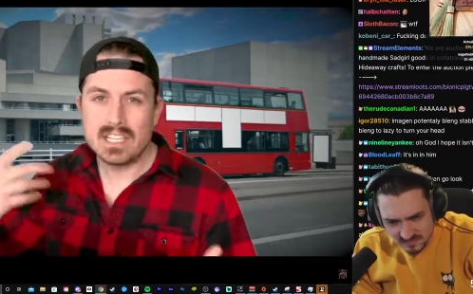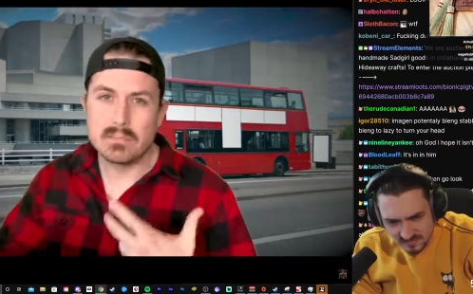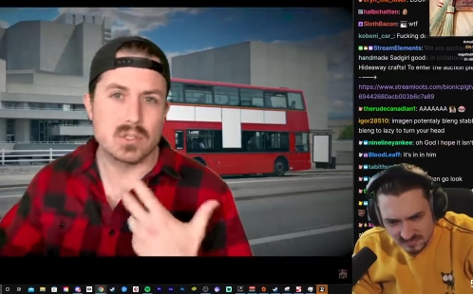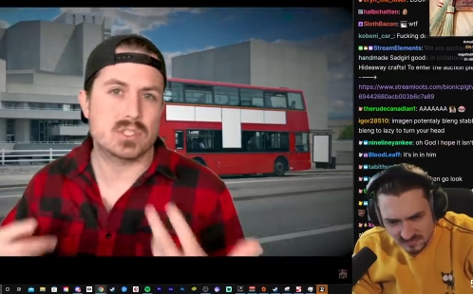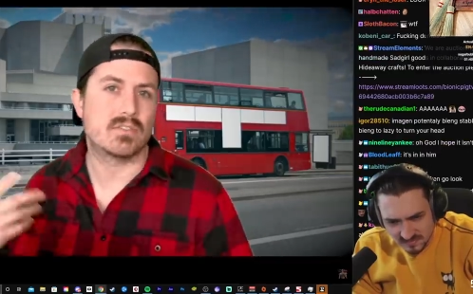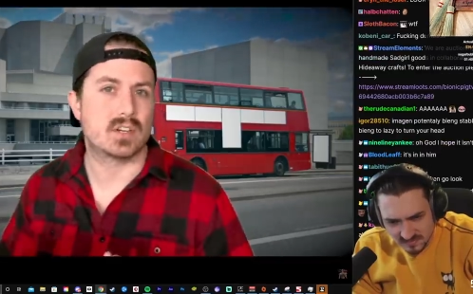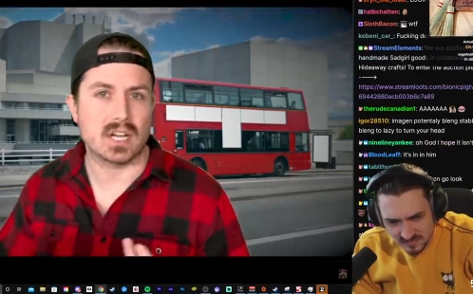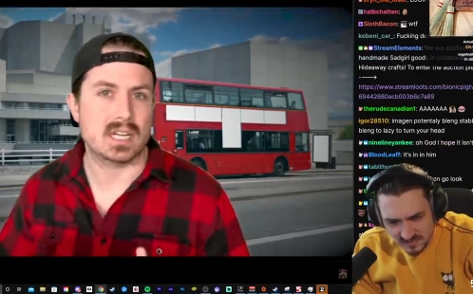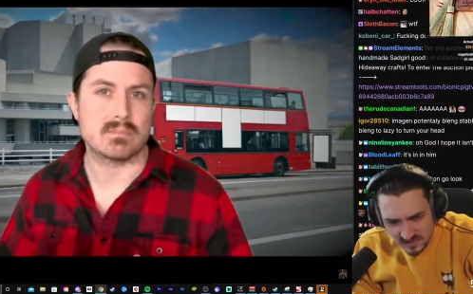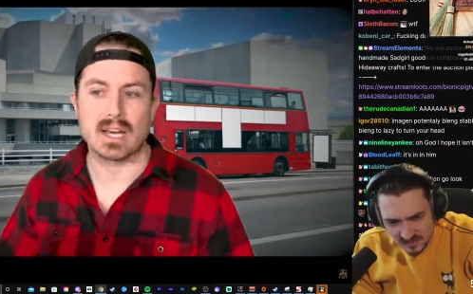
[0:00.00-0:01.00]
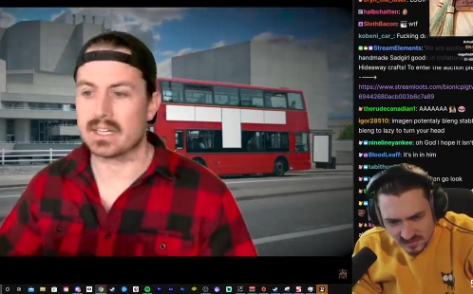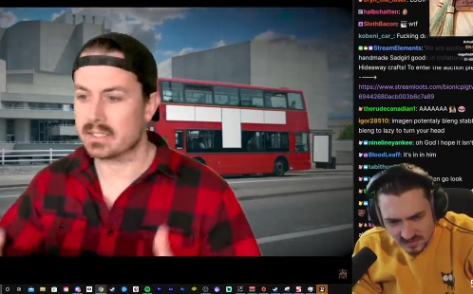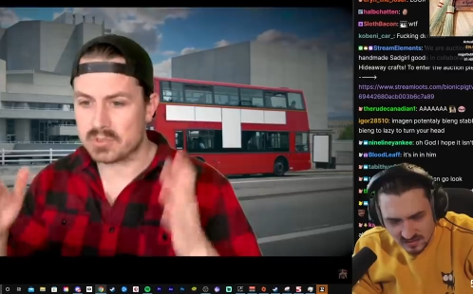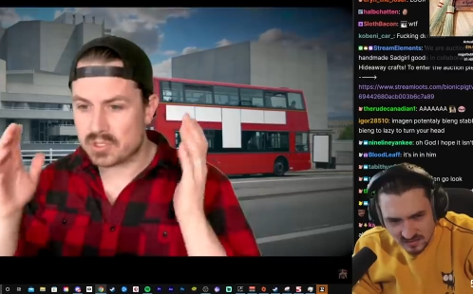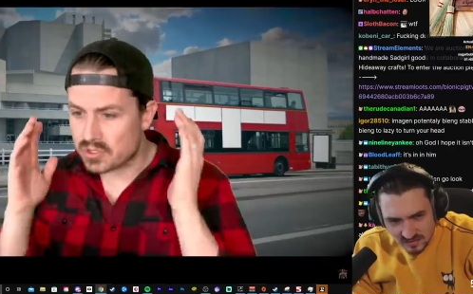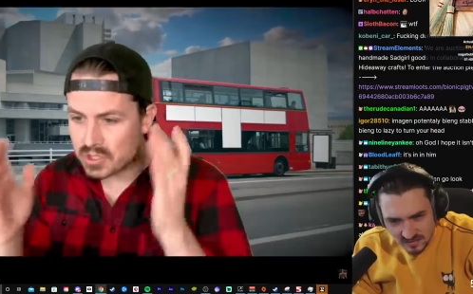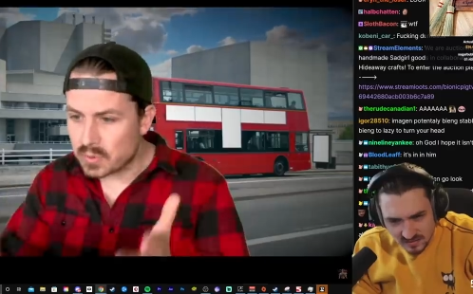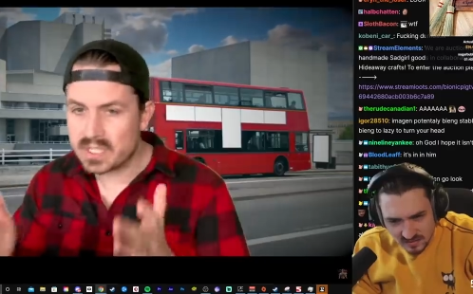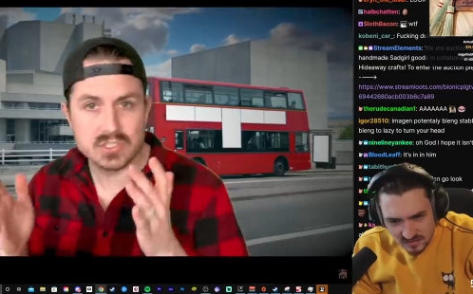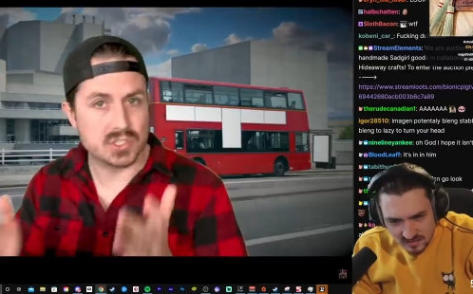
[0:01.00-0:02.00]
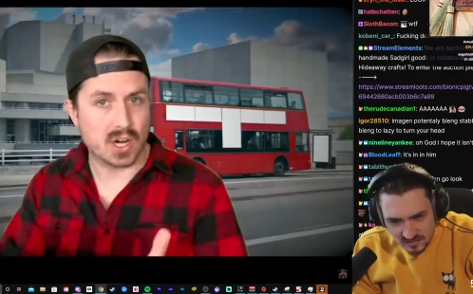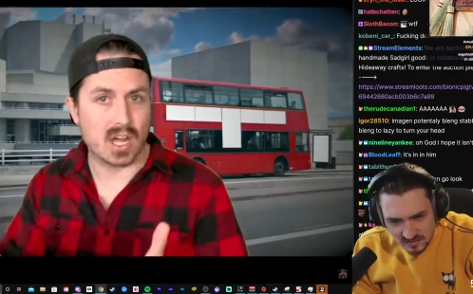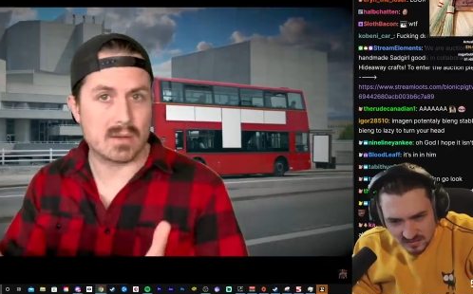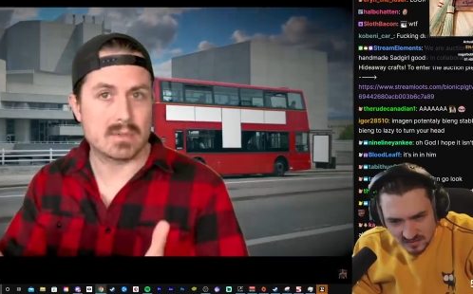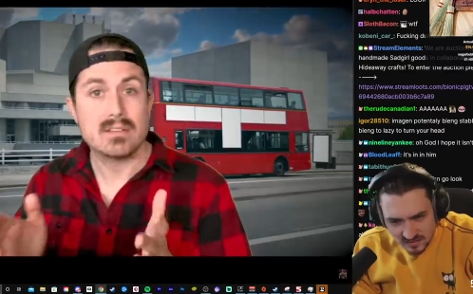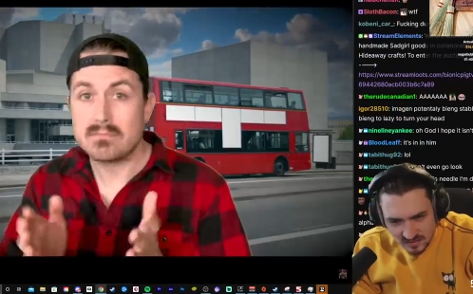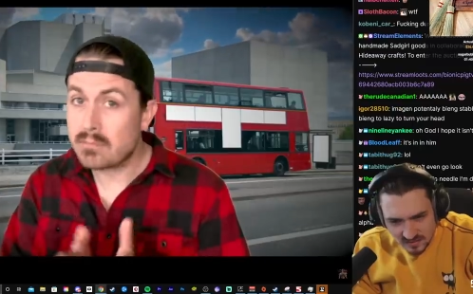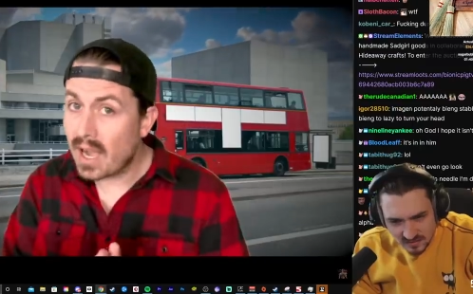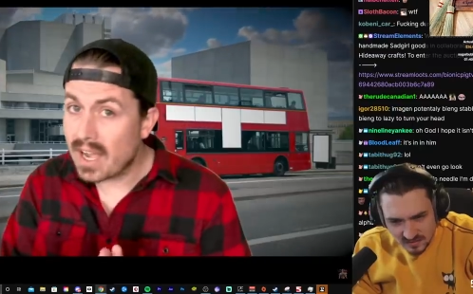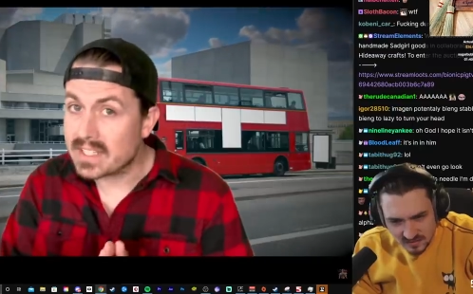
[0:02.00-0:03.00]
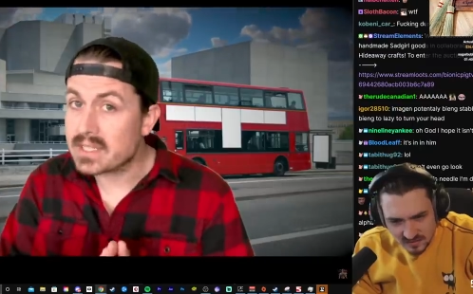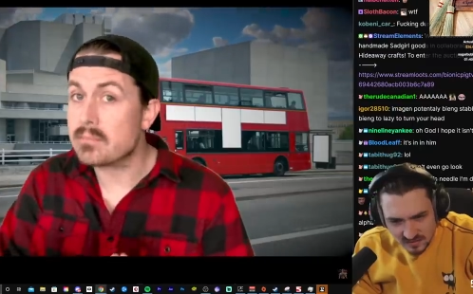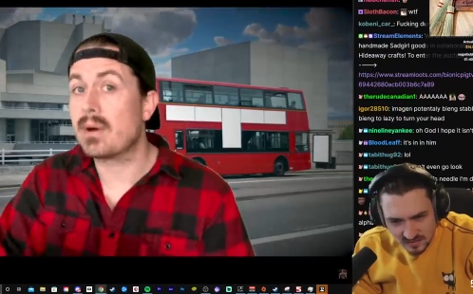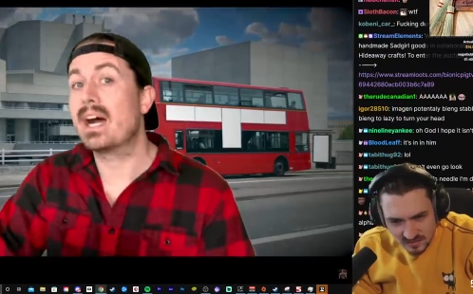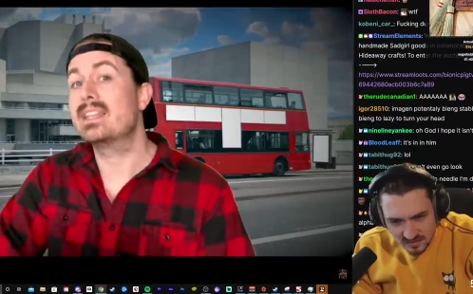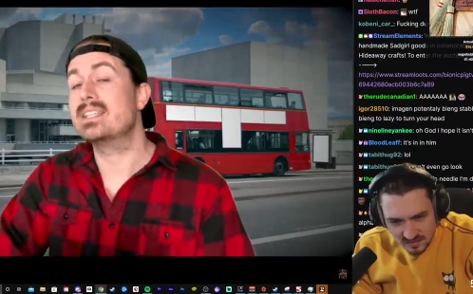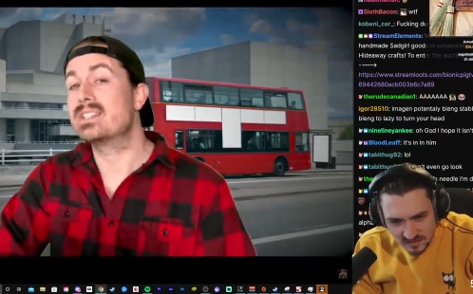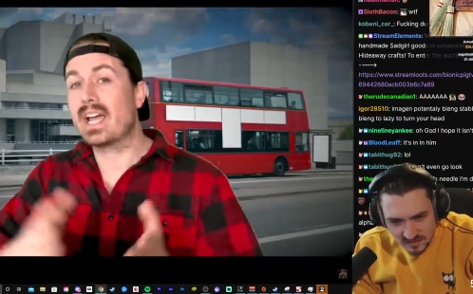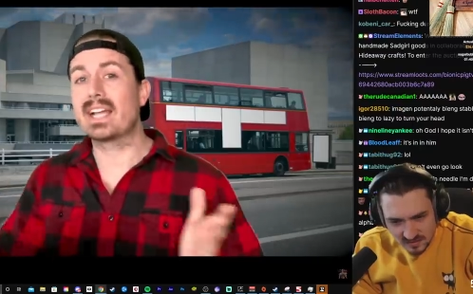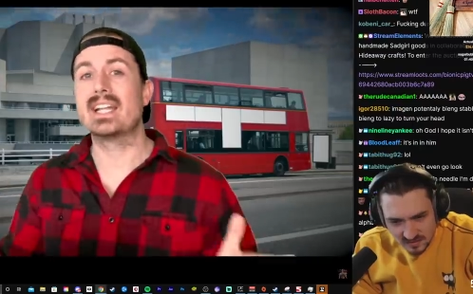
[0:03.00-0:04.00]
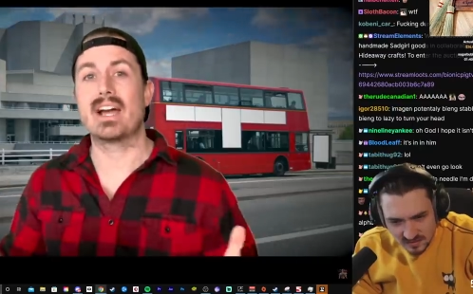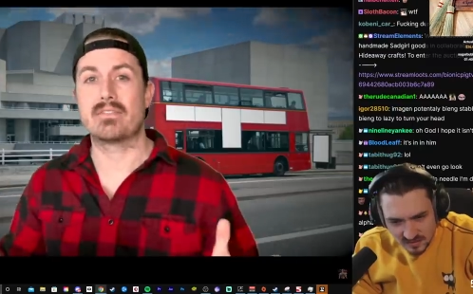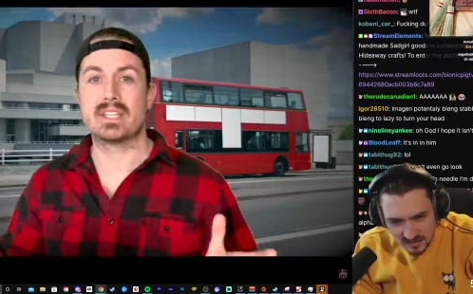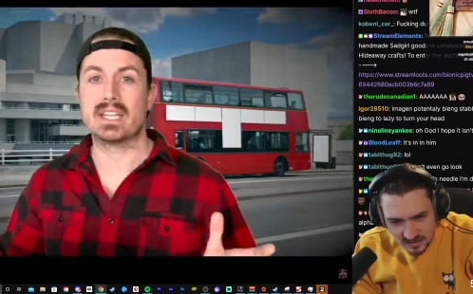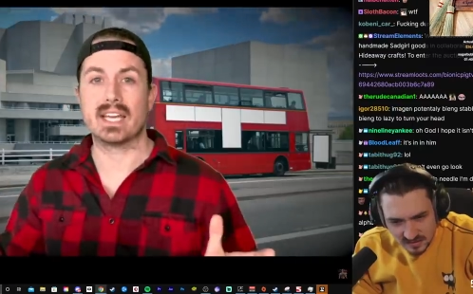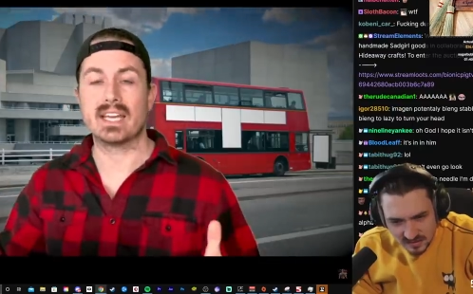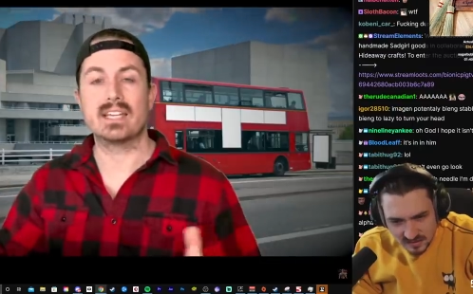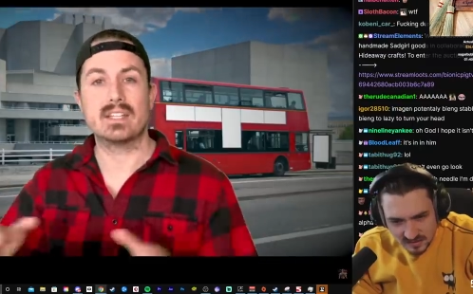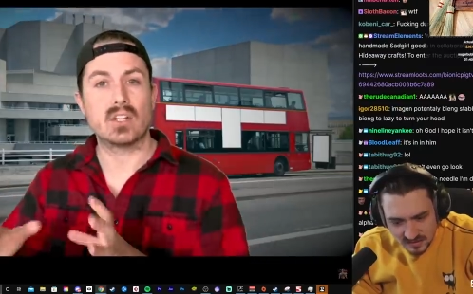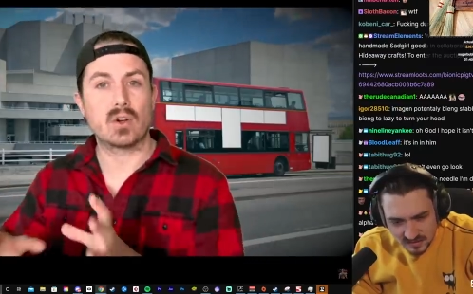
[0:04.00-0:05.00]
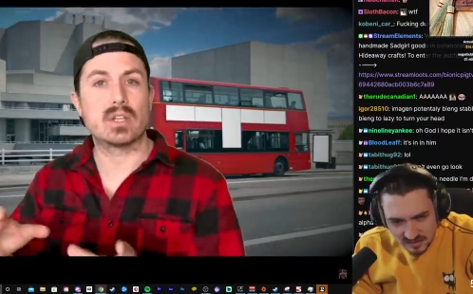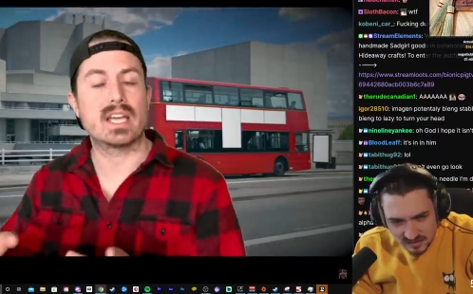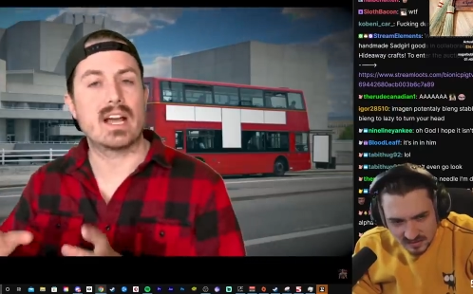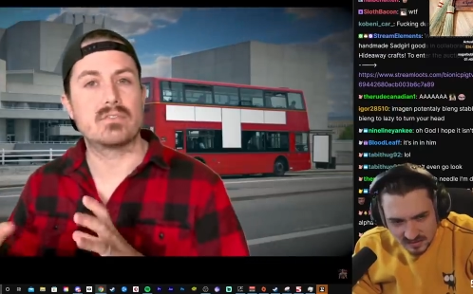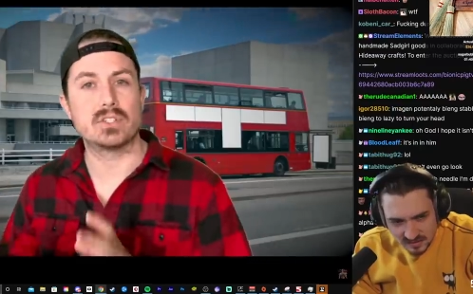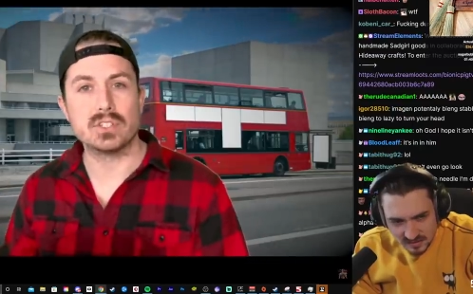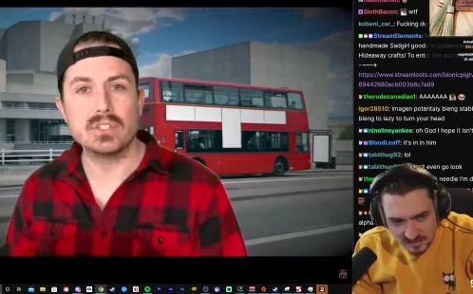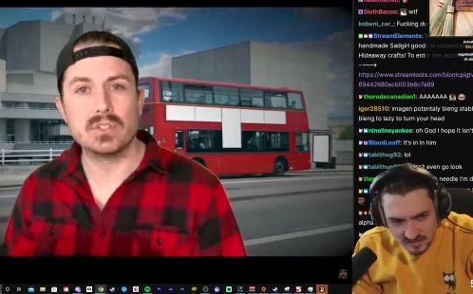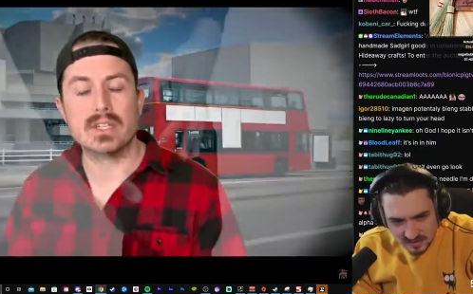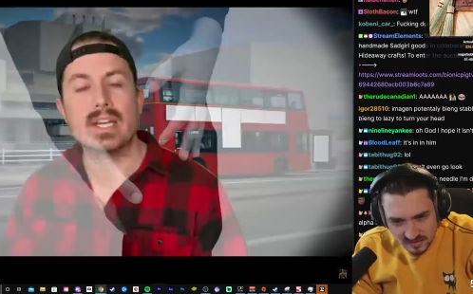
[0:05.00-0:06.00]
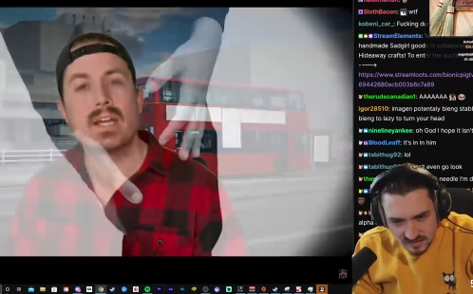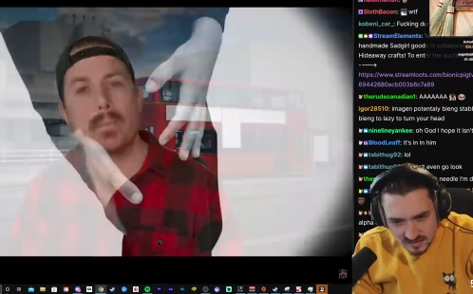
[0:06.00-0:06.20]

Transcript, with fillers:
Speaker 1: he mostly forgot about it. He was just doing his job. But by the second half of the in the early afternoon,